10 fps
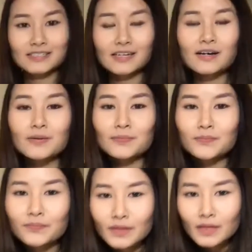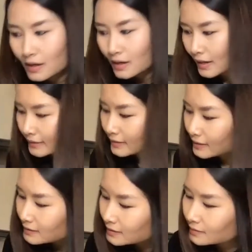um, I think
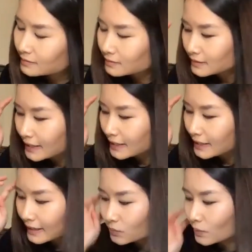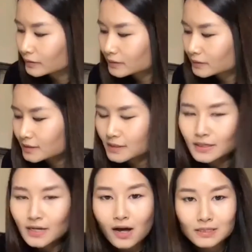the next one is
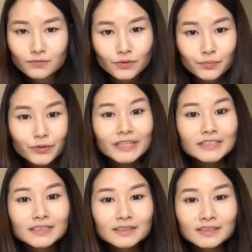gonna ask for the bread.